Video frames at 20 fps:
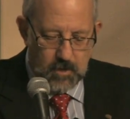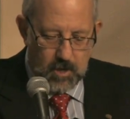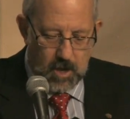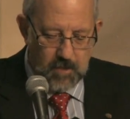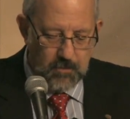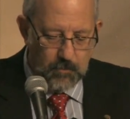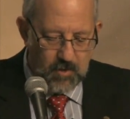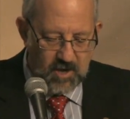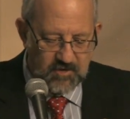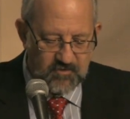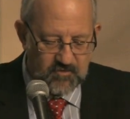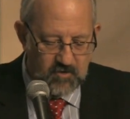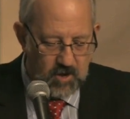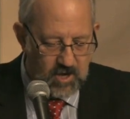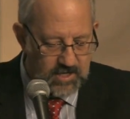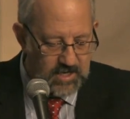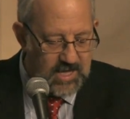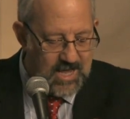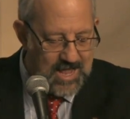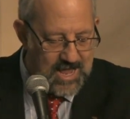on the right
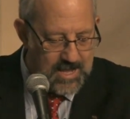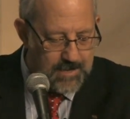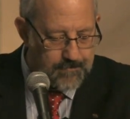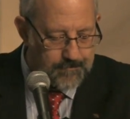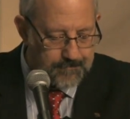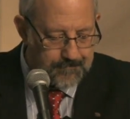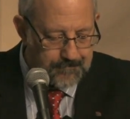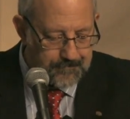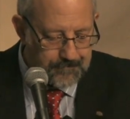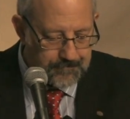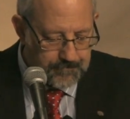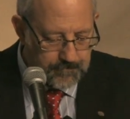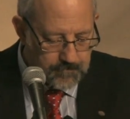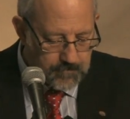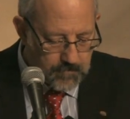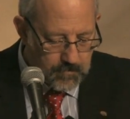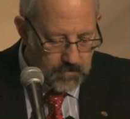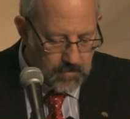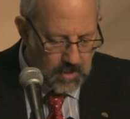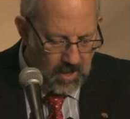side again.
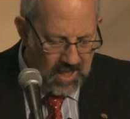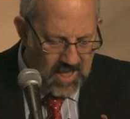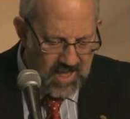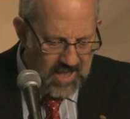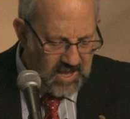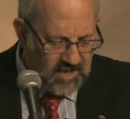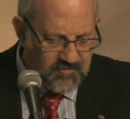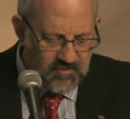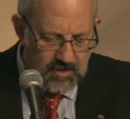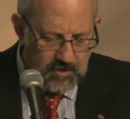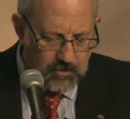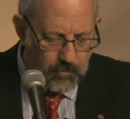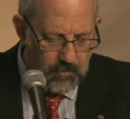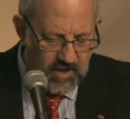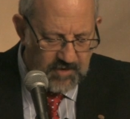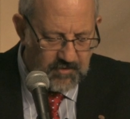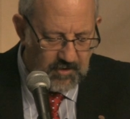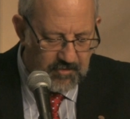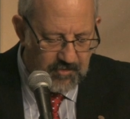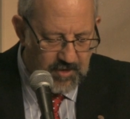He said
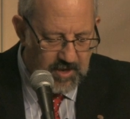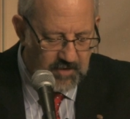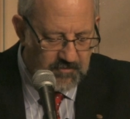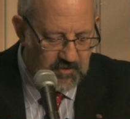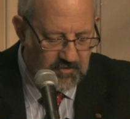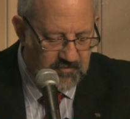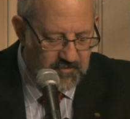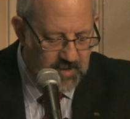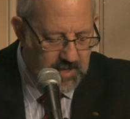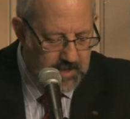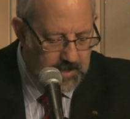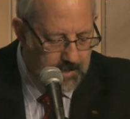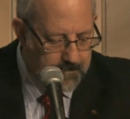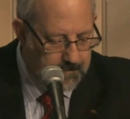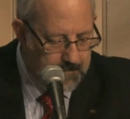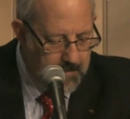crazy things. He said he